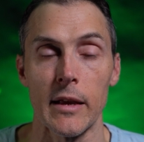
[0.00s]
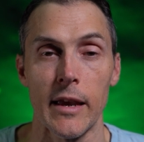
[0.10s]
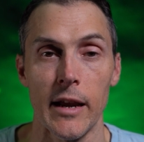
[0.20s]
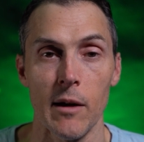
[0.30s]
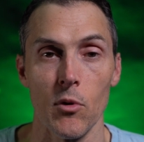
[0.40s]

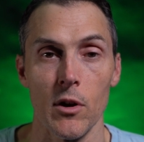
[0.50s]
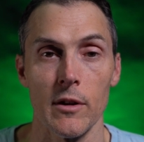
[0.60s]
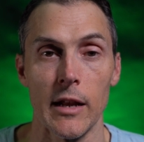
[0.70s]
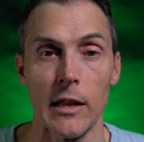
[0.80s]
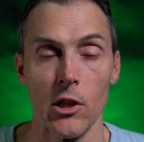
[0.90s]
camera
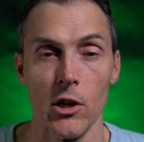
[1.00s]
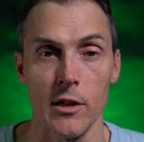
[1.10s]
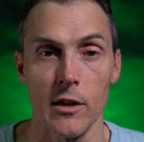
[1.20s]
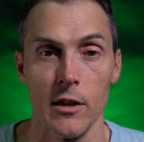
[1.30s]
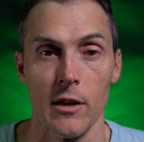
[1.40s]
and I
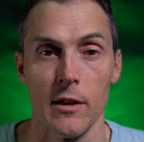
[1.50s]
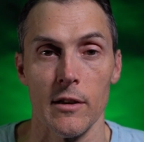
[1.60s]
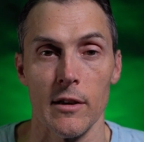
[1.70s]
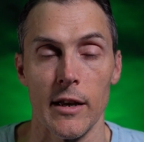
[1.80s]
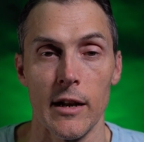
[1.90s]
look,
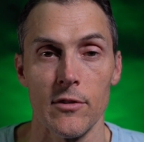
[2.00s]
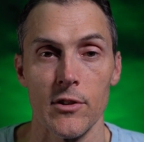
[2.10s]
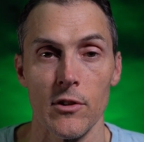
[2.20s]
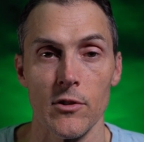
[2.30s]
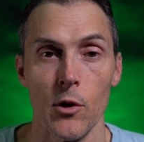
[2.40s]
and I
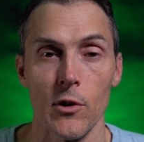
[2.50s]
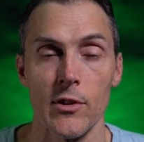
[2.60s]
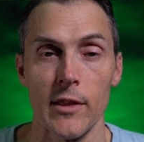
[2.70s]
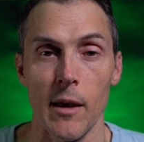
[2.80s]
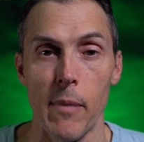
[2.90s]
still notice
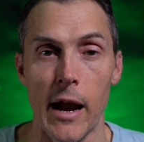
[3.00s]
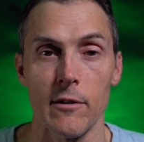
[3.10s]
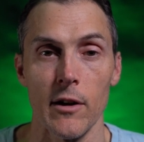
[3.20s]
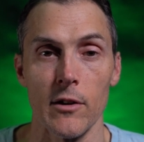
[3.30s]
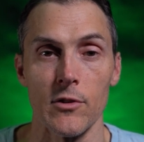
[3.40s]
that that
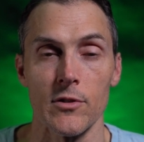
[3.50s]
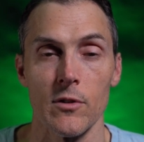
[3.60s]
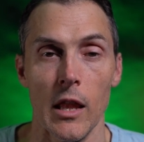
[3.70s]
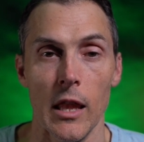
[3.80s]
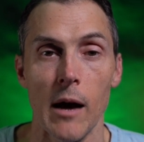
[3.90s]
background is
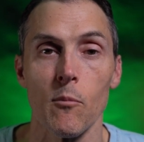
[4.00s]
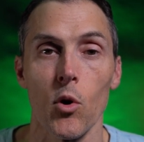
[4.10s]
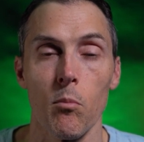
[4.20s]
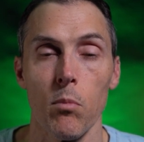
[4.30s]
a lot more